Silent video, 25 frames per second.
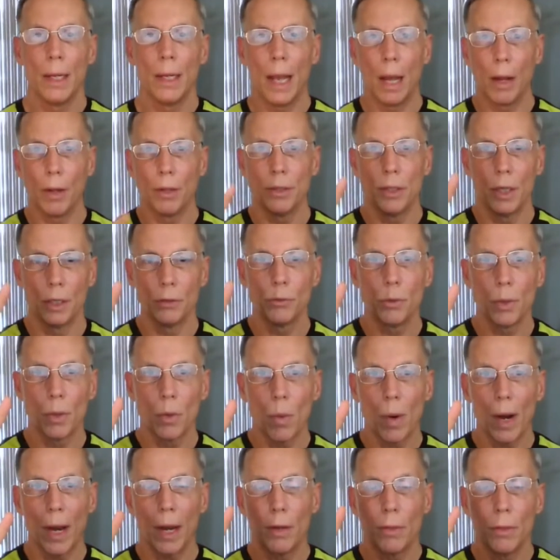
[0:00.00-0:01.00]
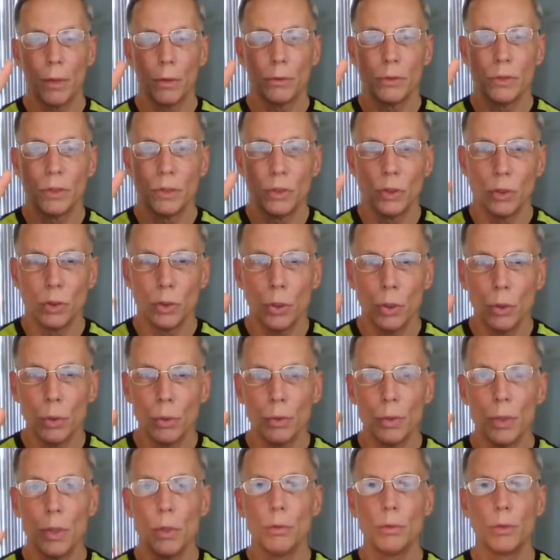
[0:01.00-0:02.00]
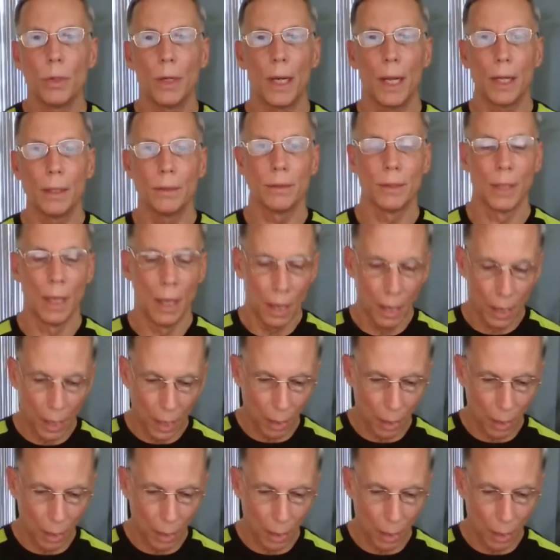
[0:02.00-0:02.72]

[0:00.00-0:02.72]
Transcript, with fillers: Now, it does require those two nutrients,